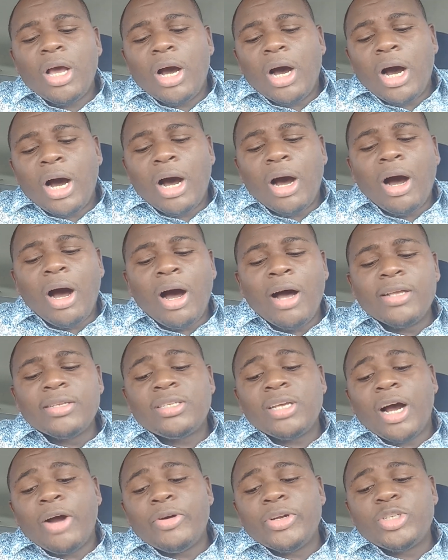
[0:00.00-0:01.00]
Uh,
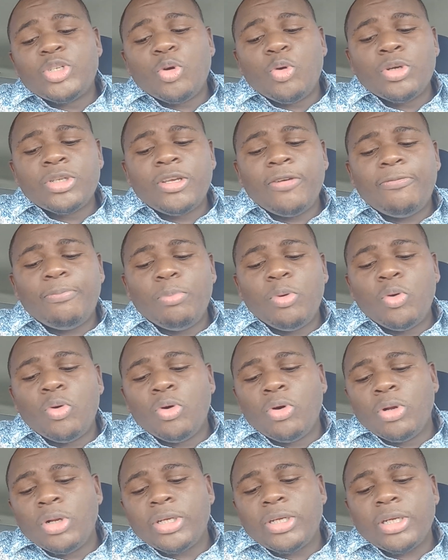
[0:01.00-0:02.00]
Alzarri Joseph
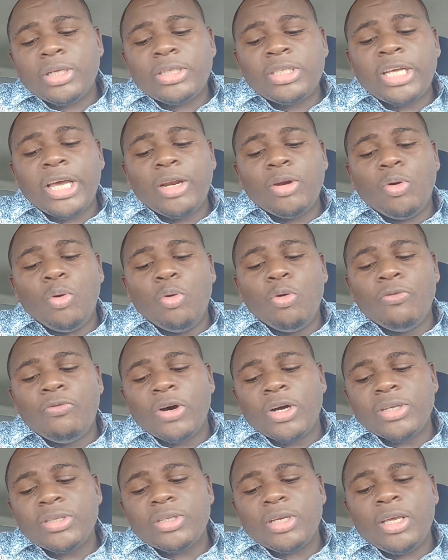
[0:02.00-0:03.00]
bowled 10
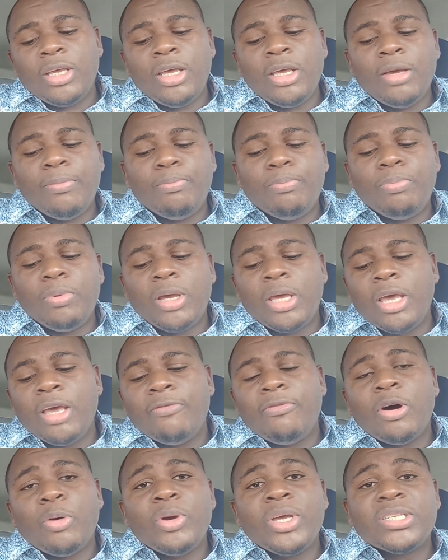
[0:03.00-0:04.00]
overs, he
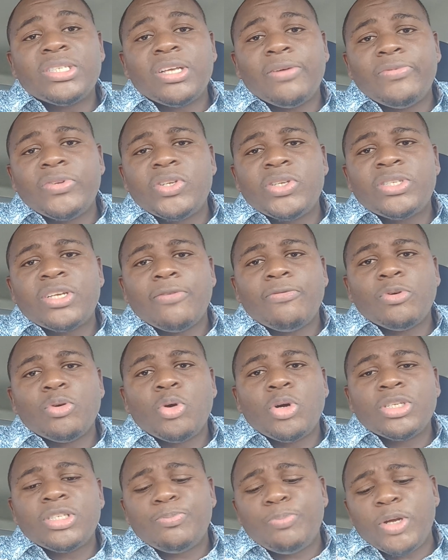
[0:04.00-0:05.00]
gave away 77
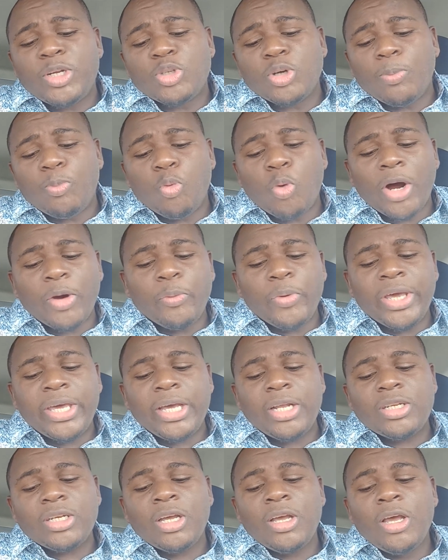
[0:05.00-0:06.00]
runs, picked up one
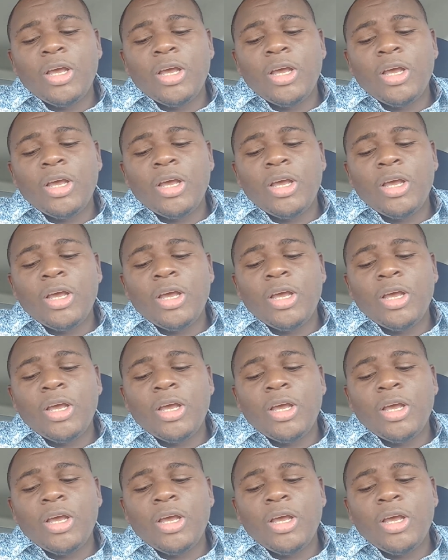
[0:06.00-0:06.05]
wicket.